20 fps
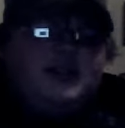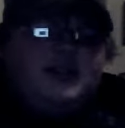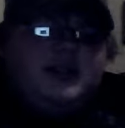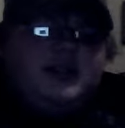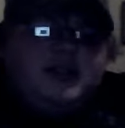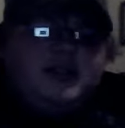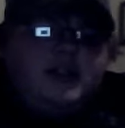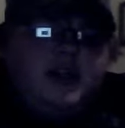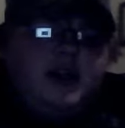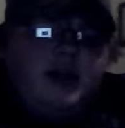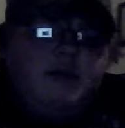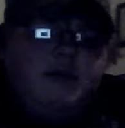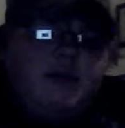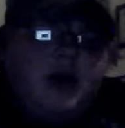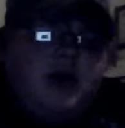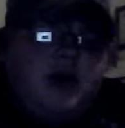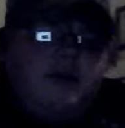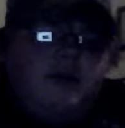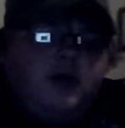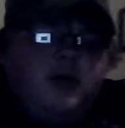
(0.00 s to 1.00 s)
the sling
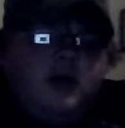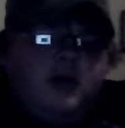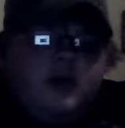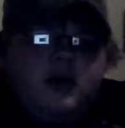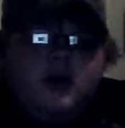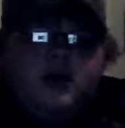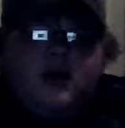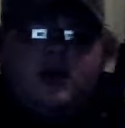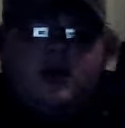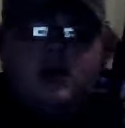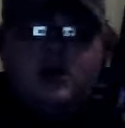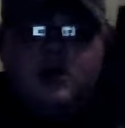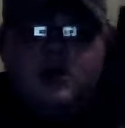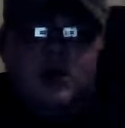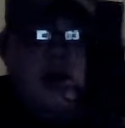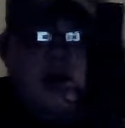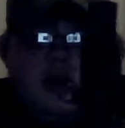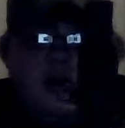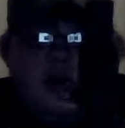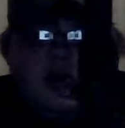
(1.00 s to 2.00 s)
mount
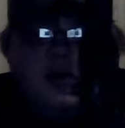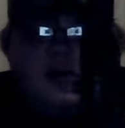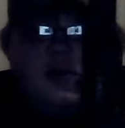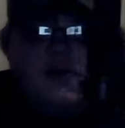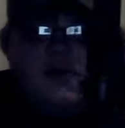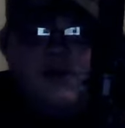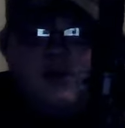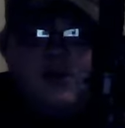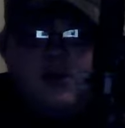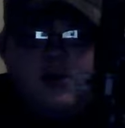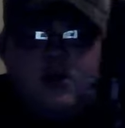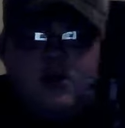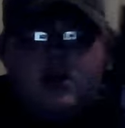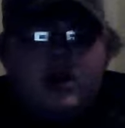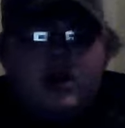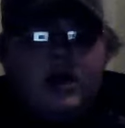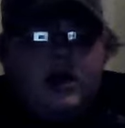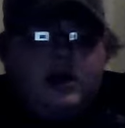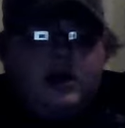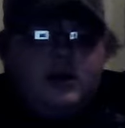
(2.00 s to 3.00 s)

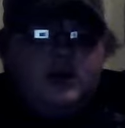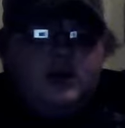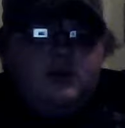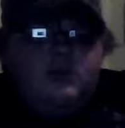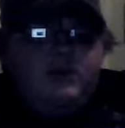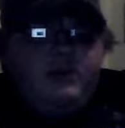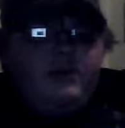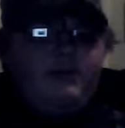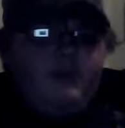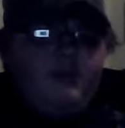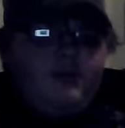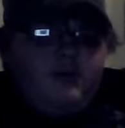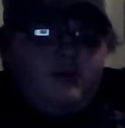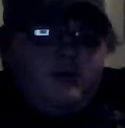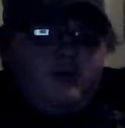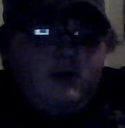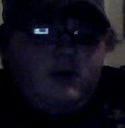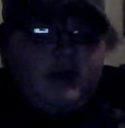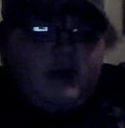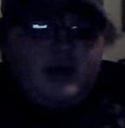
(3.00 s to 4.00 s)
for people who
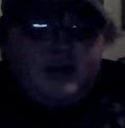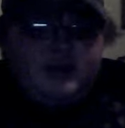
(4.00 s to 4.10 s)
would want to